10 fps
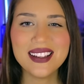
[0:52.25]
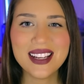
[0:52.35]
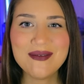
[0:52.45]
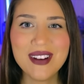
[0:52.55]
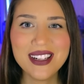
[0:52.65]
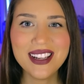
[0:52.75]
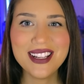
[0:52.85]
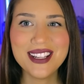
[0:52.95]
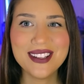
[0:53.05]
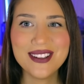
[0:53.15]
I wanted
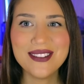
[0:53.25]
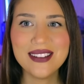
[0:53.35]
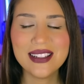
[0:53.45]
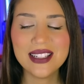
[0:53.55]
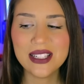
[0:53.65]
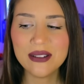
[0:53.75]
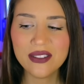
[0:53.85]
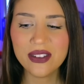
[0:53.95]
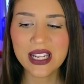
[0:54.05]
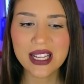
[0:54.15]
to do a
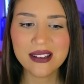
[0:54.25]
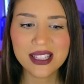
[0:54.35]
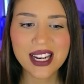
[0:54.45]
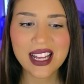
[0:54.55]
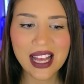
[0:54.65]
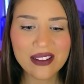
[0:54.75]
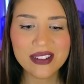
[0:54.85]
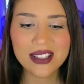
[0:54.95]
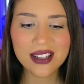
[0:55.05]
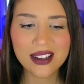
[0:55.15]
video that I
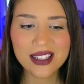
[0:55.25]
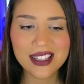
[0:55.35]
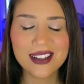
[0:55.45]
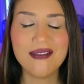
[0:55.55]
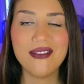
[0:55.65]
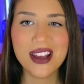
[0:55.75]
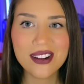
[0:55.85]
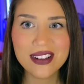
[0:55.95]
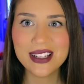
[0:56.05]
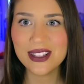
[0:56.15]
haven't done in a
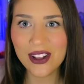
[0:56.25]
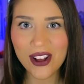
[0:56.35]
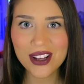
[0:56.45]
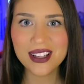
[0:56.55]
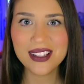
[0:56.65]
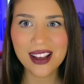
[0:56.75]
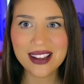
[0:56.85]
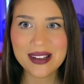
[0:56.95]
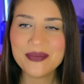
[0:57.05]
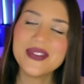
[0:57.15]
very long
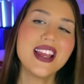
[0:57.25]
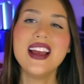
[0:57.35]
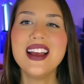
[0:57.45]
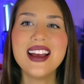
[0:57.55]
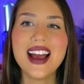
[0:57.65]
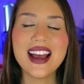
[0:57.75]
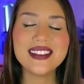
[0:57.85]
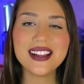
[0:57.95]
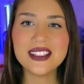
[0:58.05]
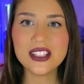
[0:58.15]
time, and
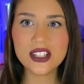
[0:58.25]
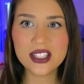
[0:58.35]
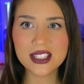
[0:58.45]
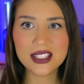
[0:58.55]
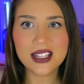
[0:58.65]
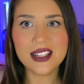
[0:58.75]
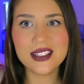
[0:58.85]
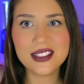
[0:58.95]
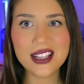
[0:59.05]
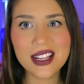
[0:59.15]
that's just
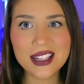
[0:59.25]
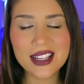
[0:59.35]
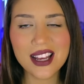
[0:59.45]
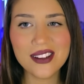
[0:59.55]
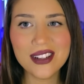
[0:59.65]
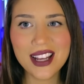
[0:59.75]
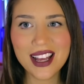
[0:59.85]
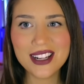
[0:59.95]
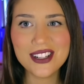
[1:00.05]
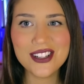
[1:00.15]
sitting down
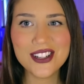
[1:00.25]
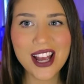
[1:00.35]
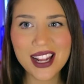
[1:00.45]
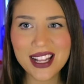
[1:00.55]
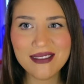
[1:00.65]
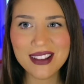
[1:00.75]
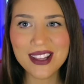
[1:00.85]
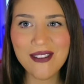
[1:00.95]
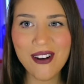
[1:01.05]
and chatting with you